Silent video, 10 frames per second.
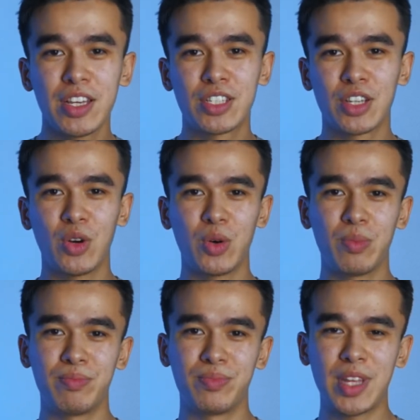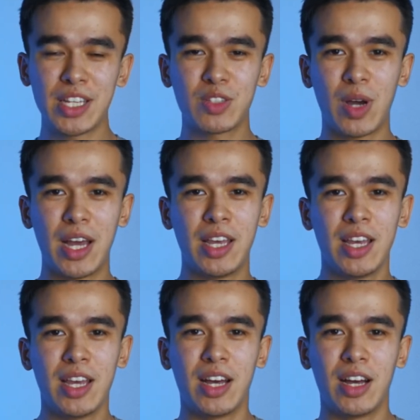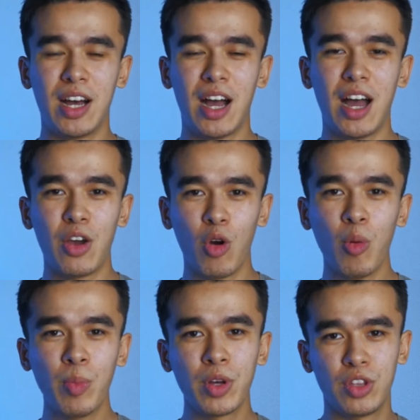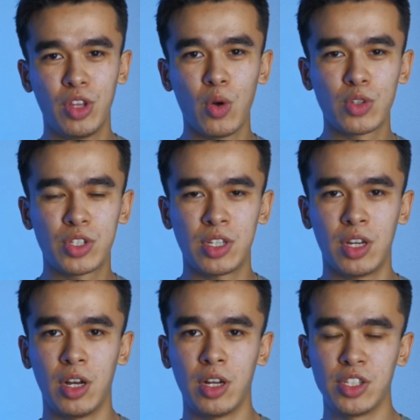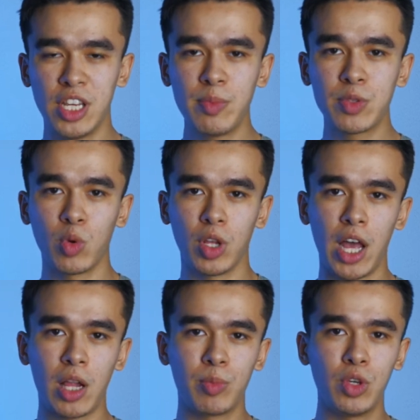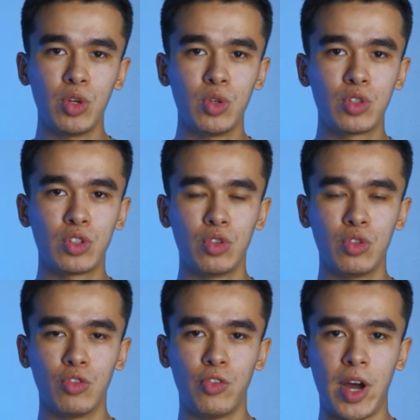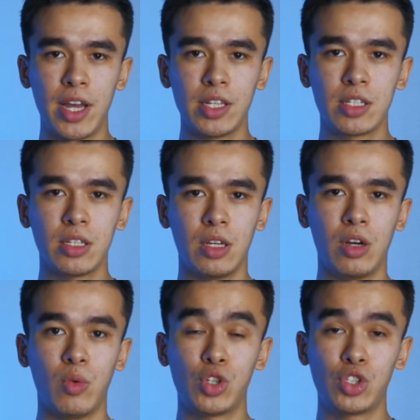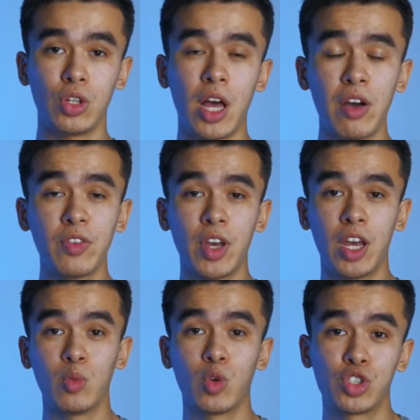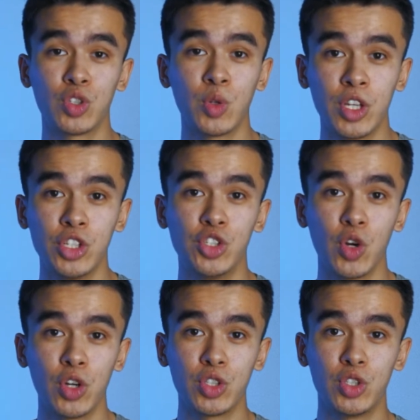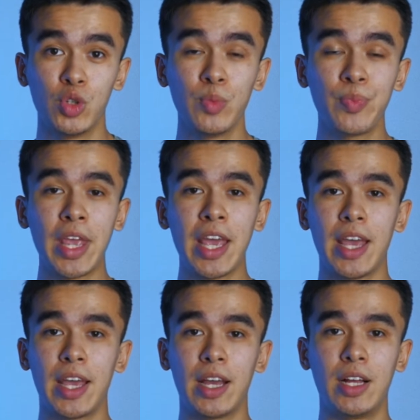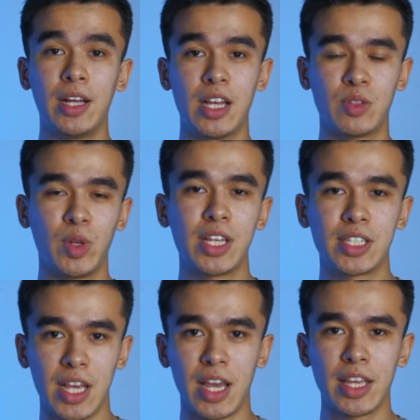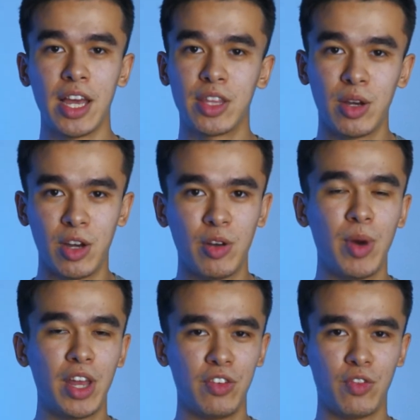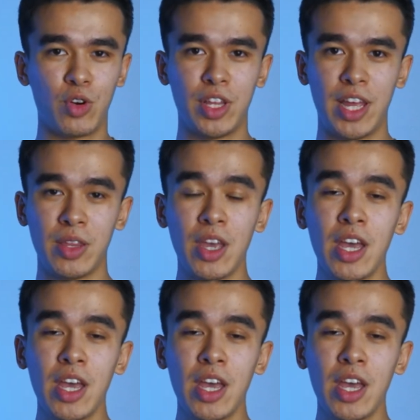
So that's why I hope those tips will help you to find what you love and what you enjoy to do, as well as get money for that.